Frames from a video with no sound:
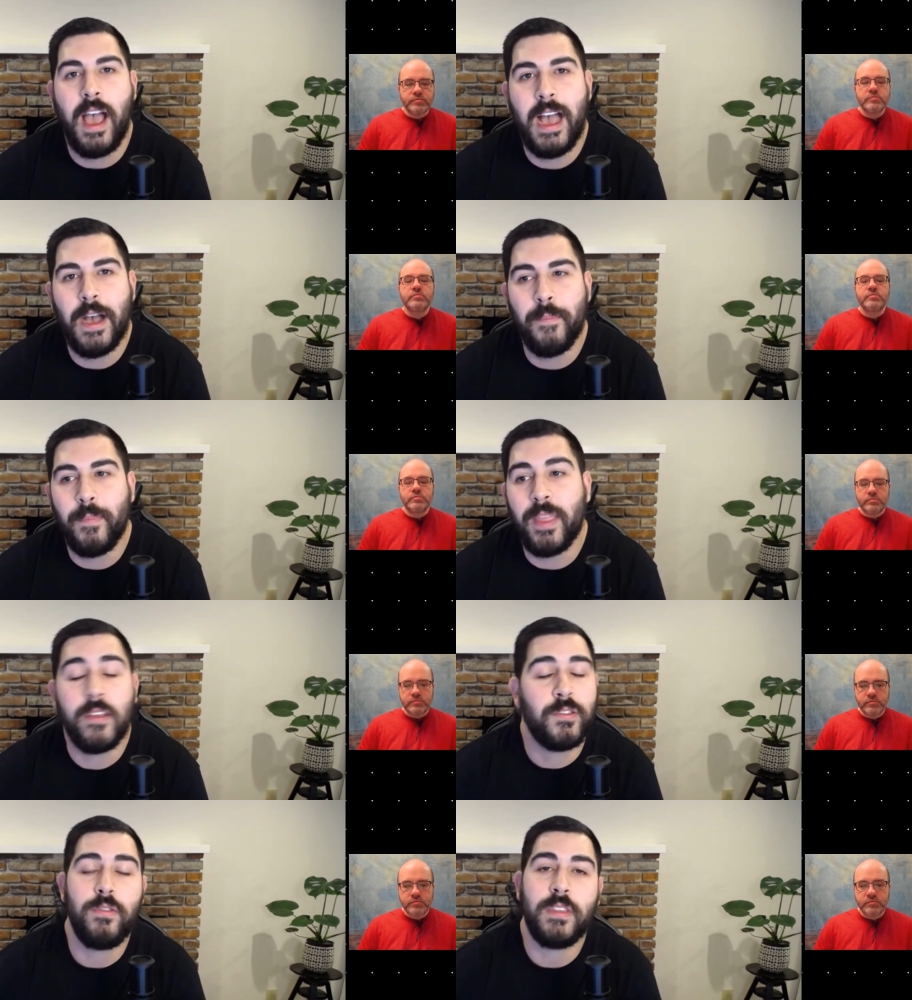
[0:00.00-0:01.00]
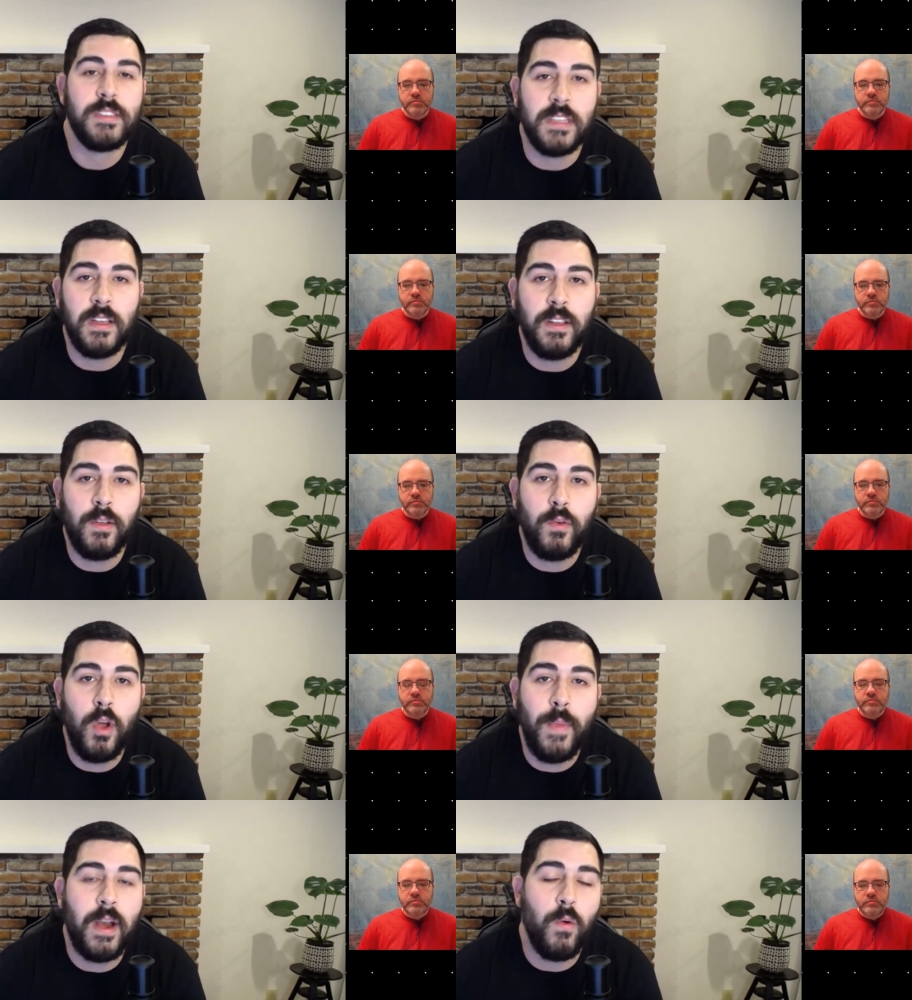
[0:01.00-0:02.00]
Speaker 1: But the truth is that
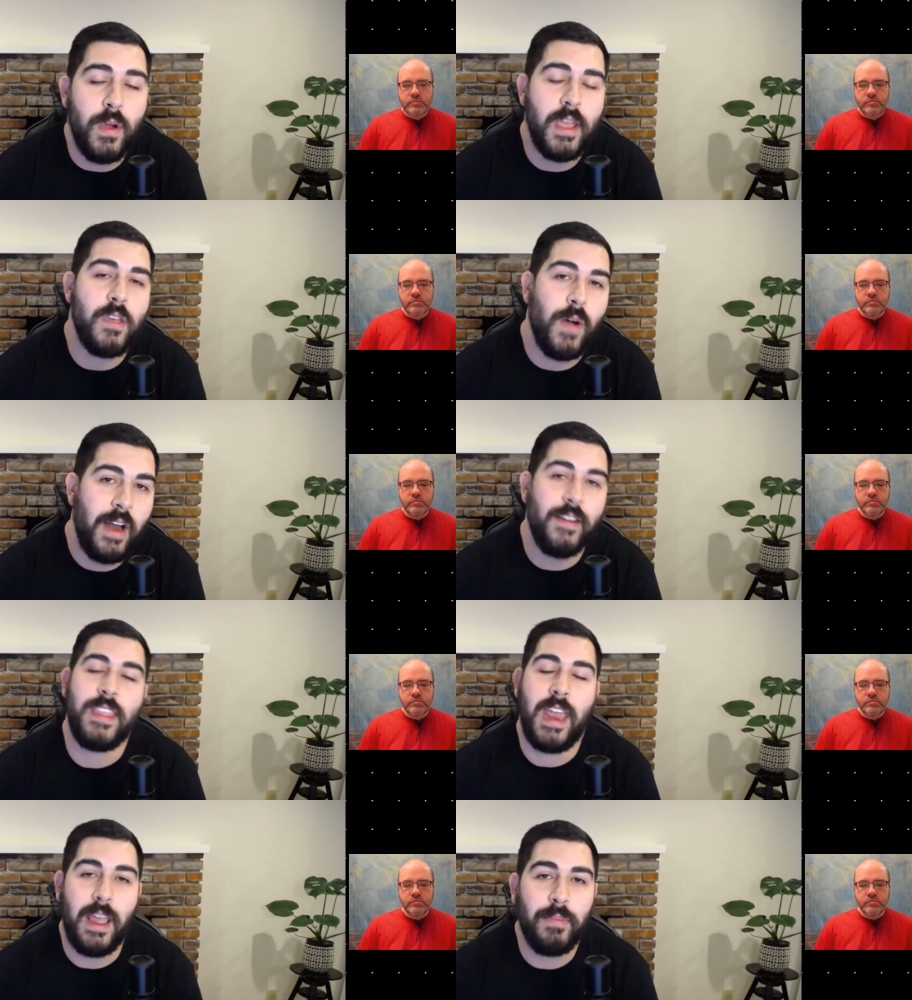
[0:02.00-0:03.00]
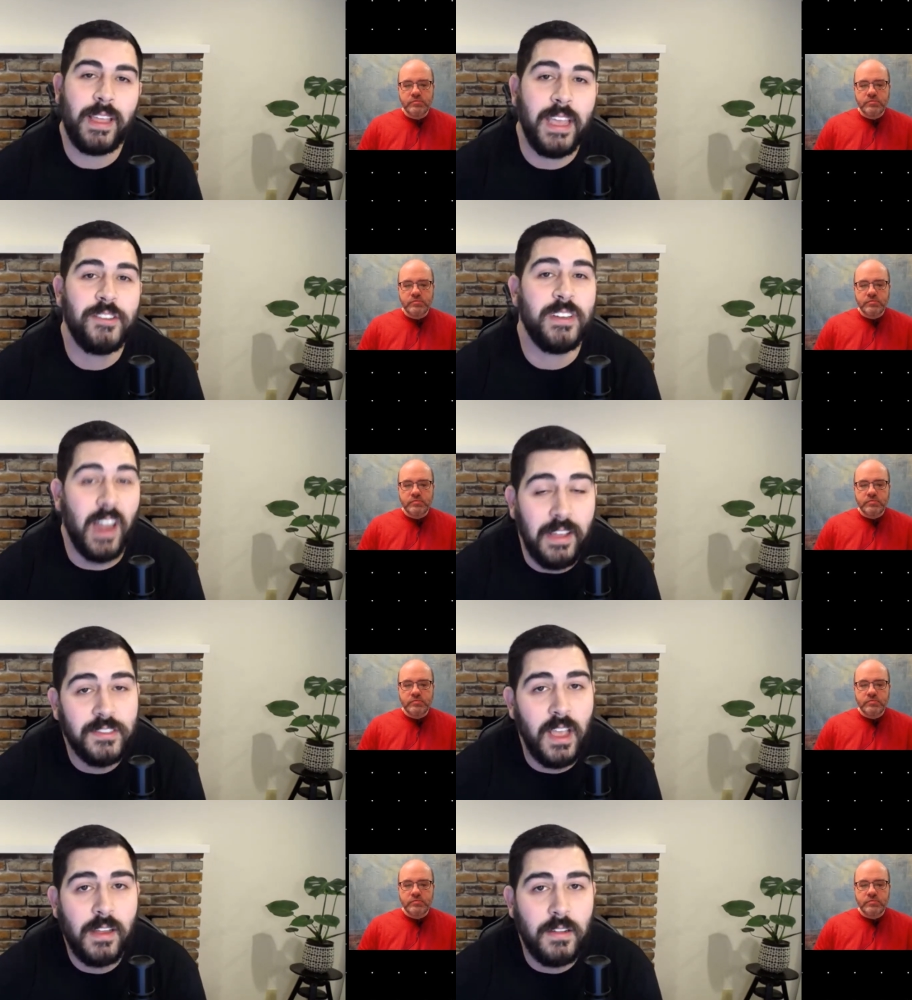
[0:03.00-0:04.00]
no matter where you are in that application
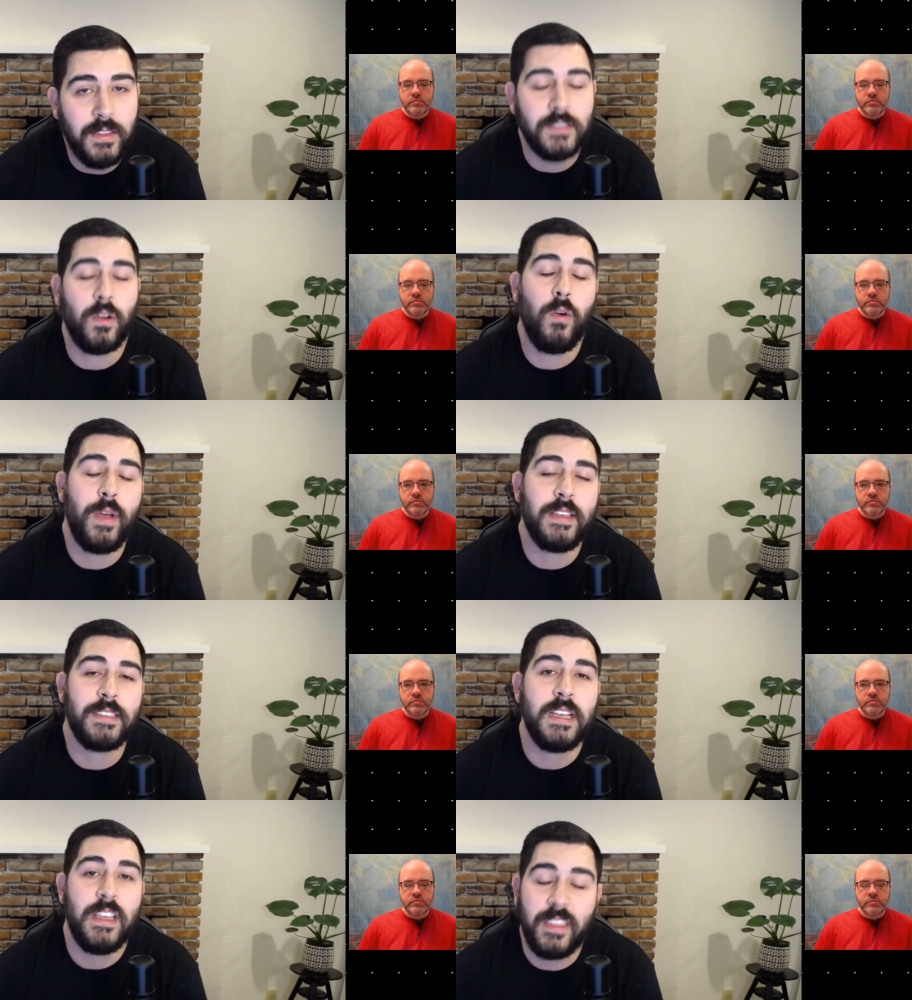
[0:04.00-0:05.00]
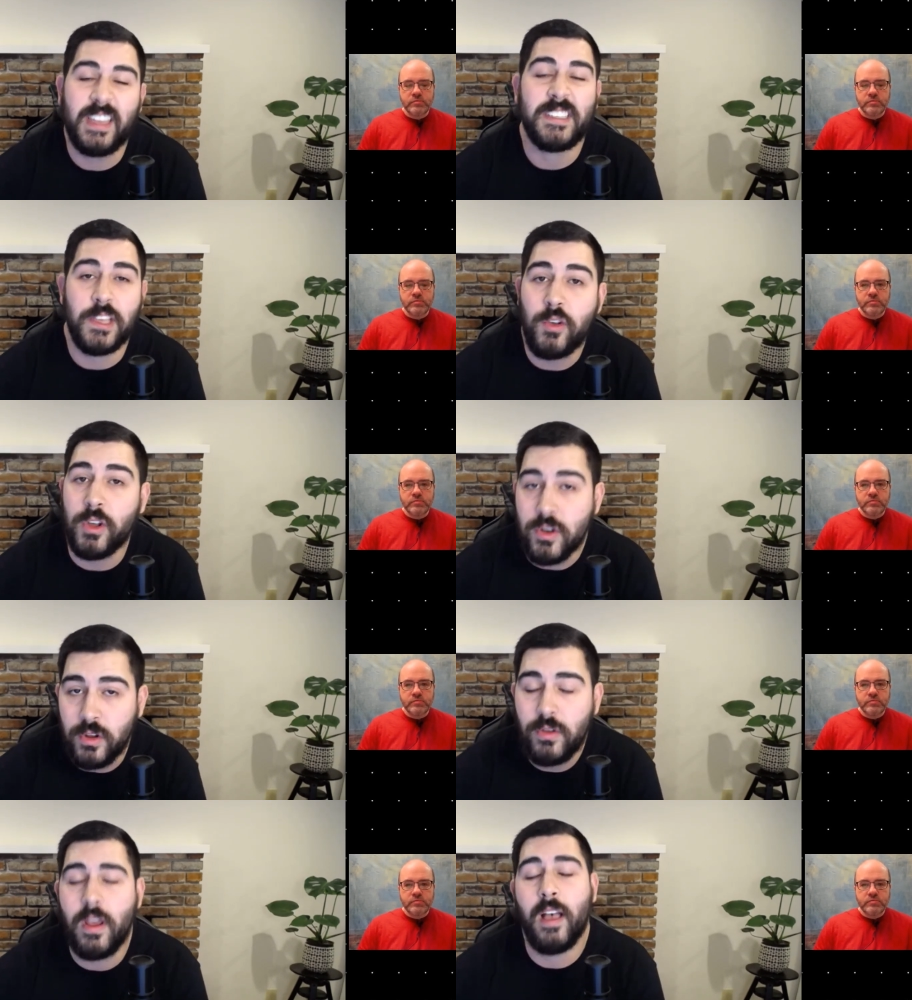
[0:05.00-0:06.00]
lifecycle, there's always things that you can
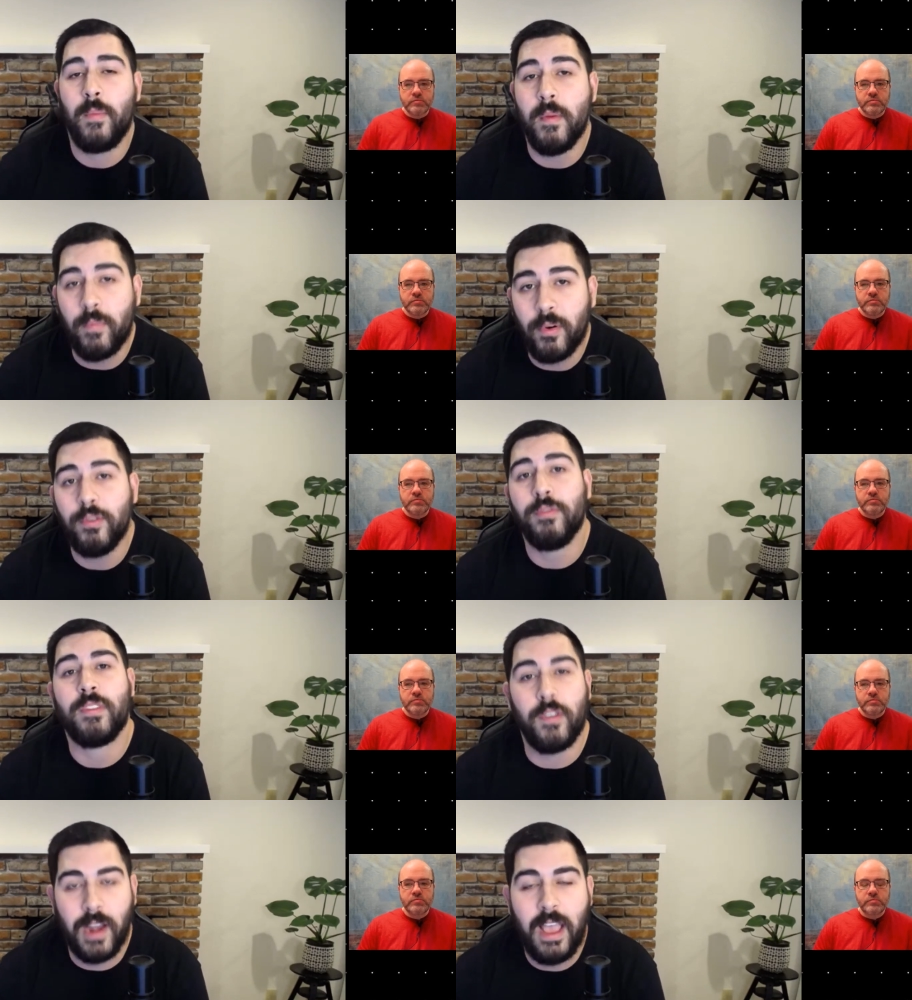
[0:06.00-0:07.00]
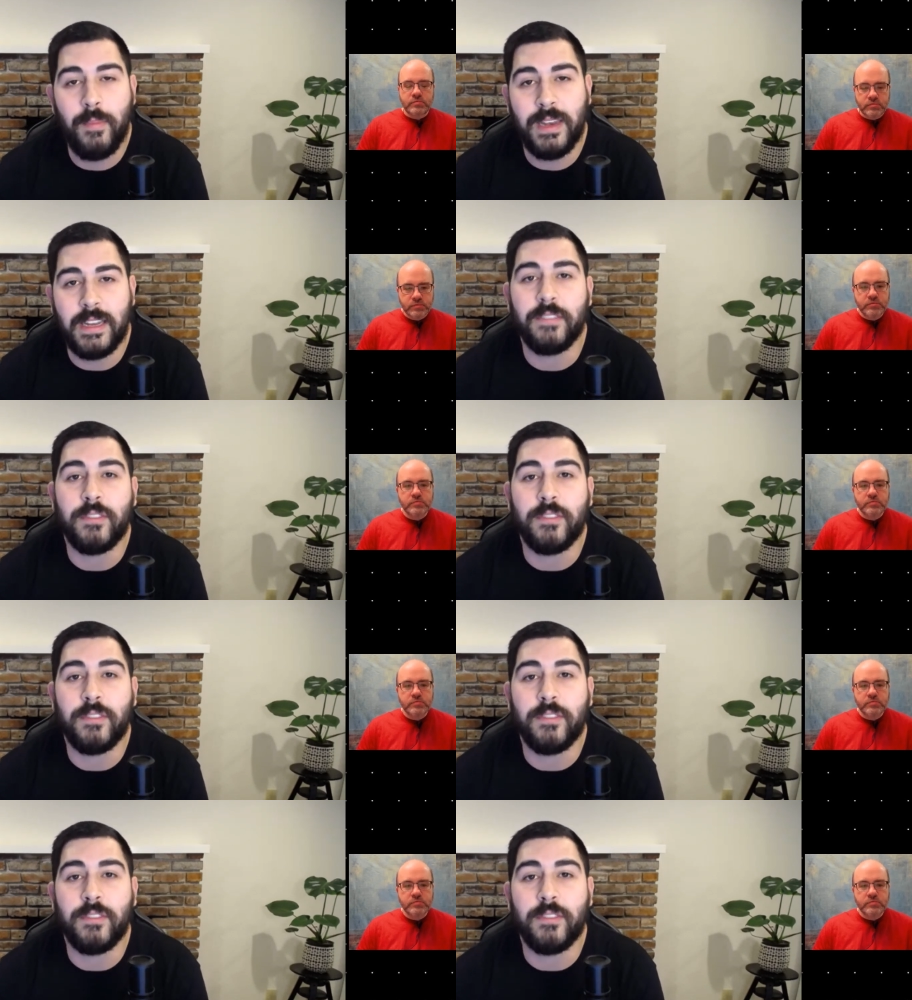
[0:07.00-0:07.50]
do to help improve the reliability